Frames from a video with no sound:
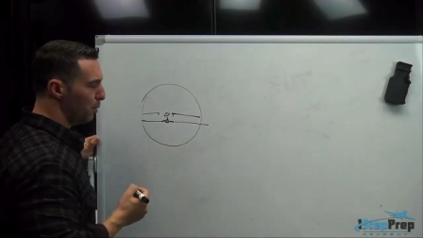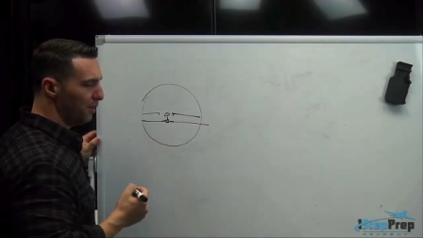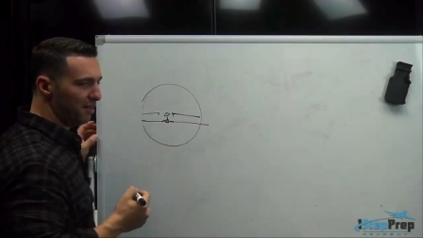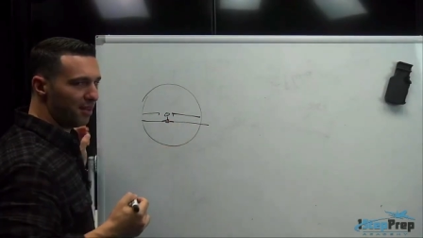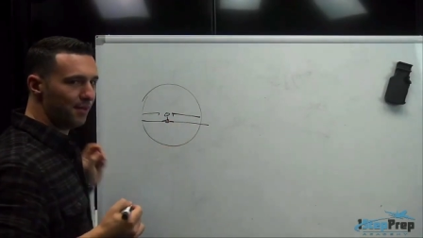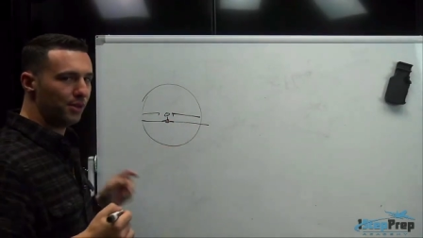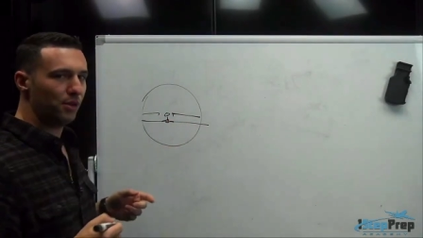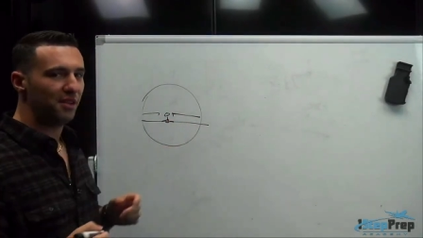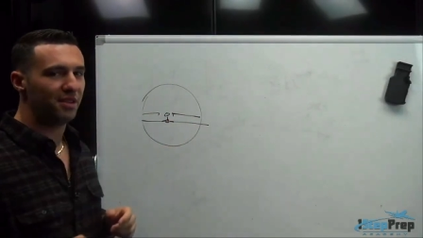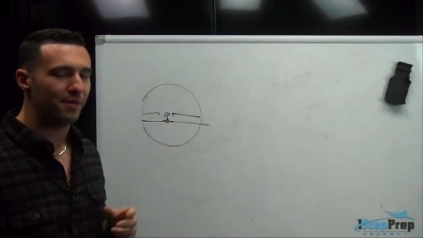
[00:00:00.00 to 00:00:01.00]
in the
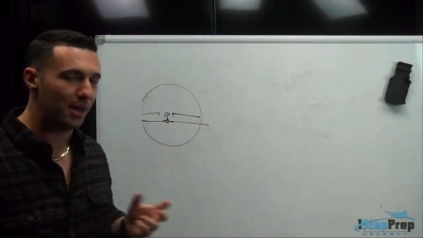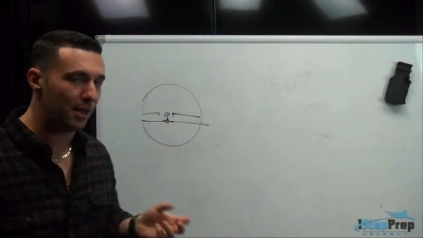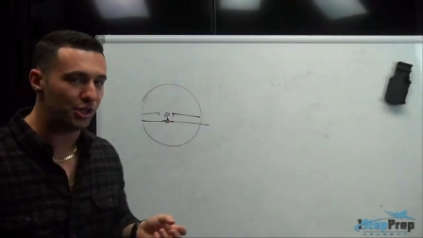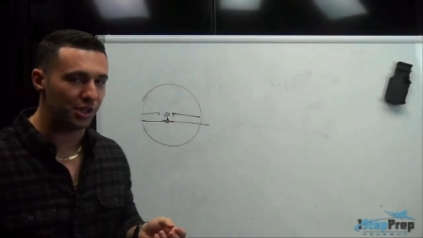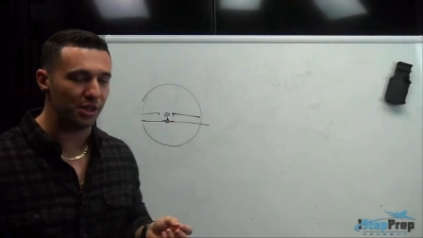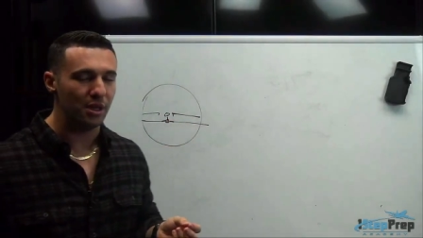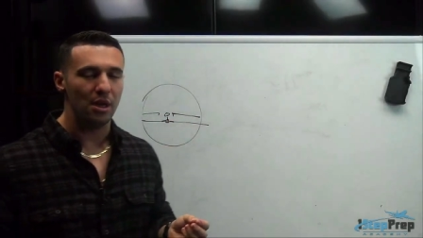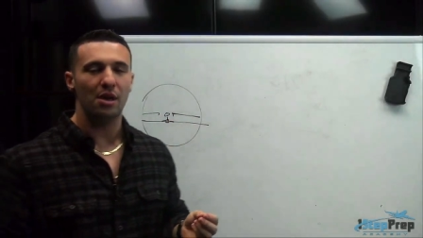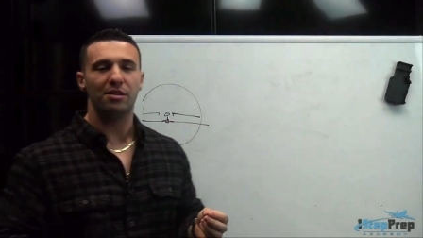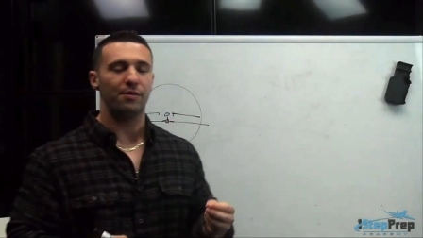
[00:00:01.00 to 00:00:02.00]
737NG.
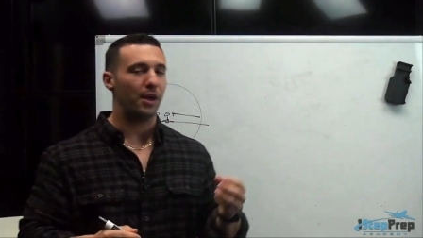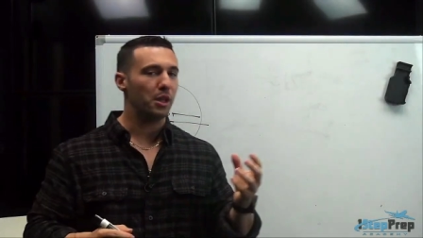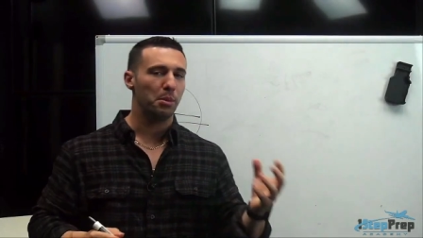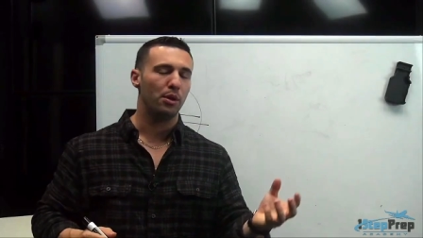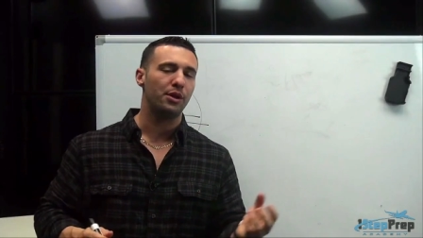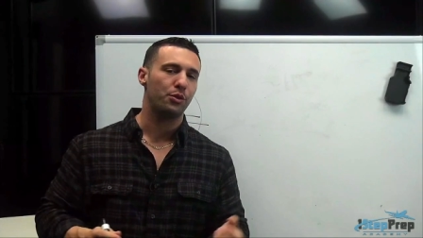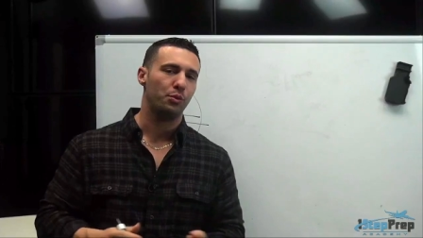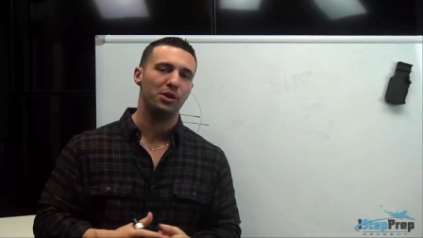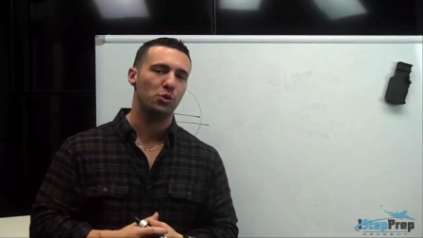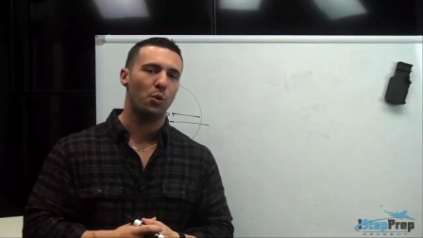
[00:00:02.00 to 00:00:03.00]
It's available in a
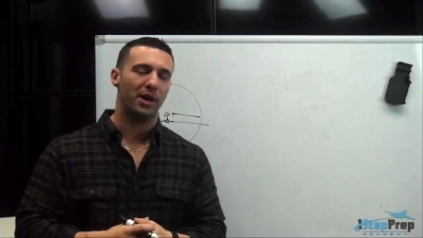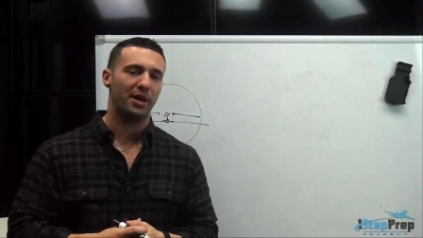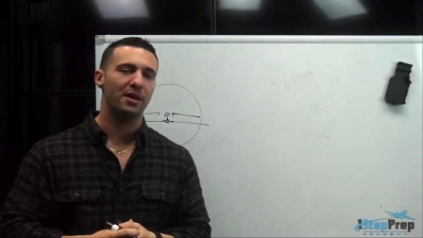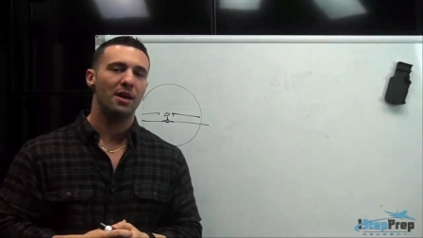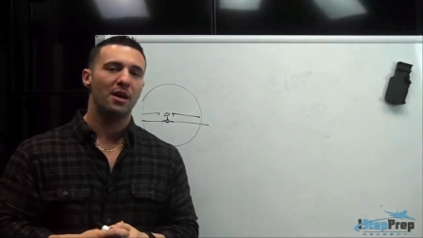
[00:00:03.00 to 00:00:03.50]
320.